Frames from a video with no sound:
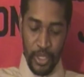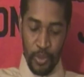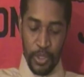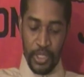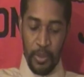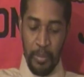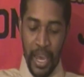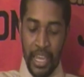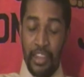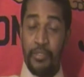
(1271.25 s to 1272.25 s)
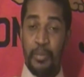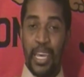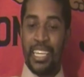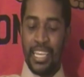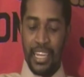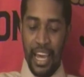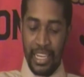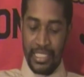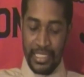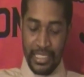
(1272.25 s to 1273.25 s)
which the mind of man cannot
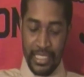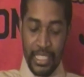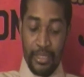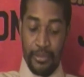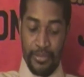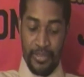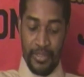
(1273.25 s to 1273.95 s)
conceive,